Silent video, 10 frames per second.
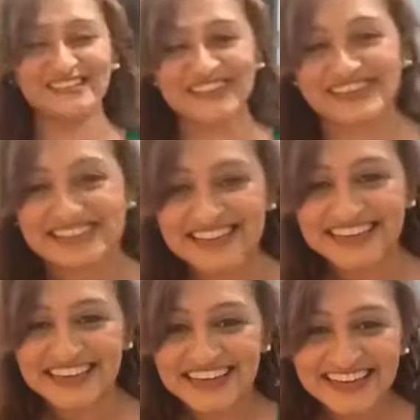crazy.
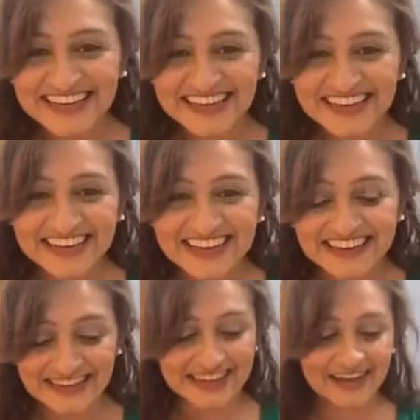
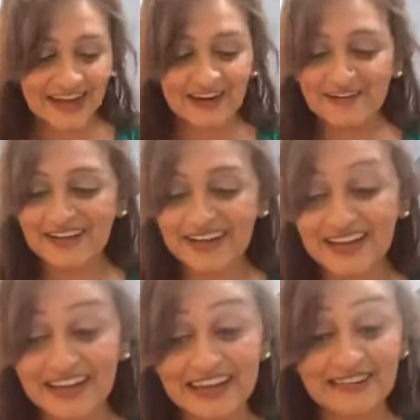Oh,
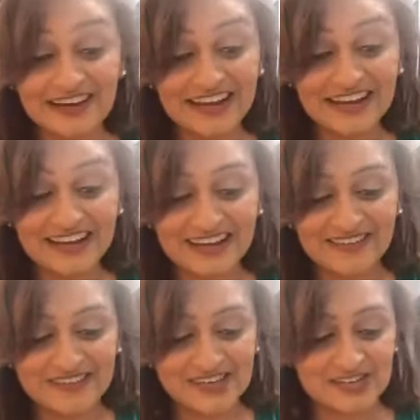okay, you ready?
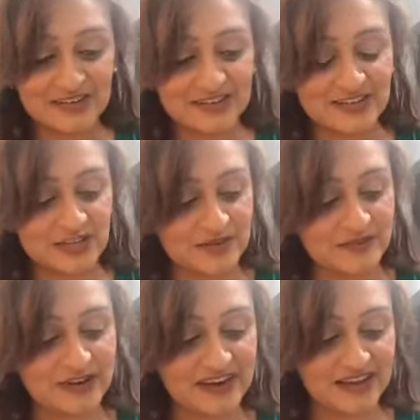I'm gonna show you the
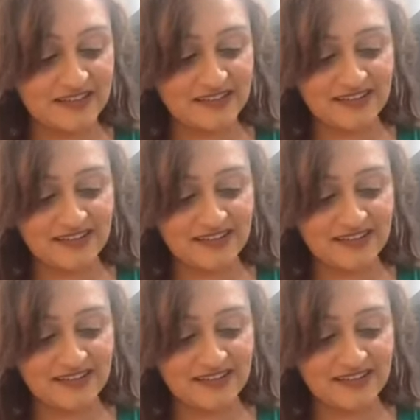shrimp right now.